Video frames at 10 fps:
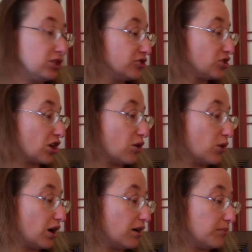
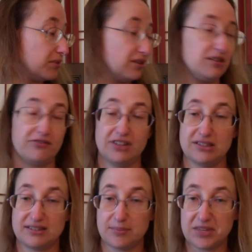So if
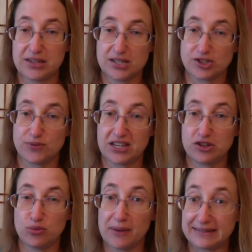it's something that you
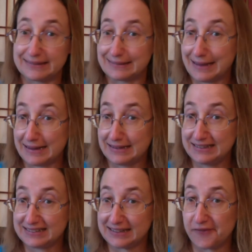think you might
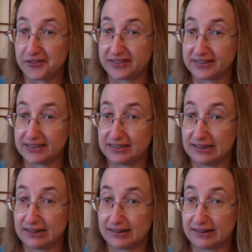like, definitely